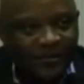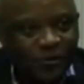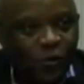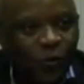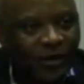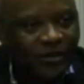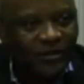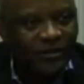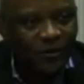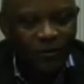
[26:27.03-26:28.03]
2
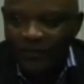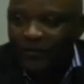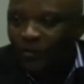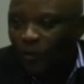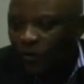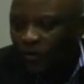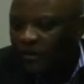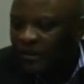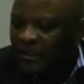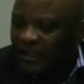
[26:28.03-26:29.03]
weeks or even more.
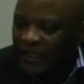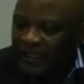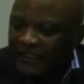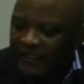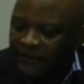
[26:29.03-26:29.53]
And